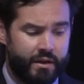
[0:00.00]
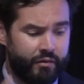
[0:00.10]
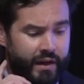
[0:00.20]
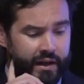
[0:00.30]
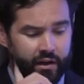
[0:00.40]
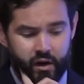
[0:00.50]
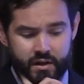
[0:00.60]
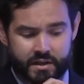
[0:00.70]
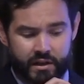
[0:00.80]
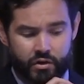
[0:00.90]
of
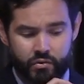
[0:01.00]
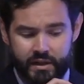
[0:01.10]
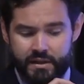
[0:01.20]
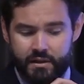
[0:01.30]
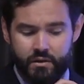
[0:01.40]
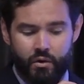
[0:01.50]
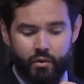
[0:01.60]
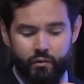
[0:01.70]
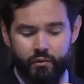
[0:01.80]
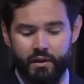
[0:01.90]
ADRs increases
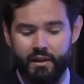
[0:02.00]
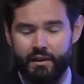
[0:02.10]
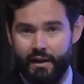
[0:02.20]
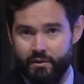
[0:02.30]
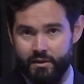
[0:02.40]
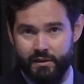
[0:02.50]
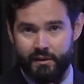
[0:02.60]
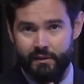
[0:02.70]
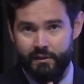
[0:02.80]
over a thousand.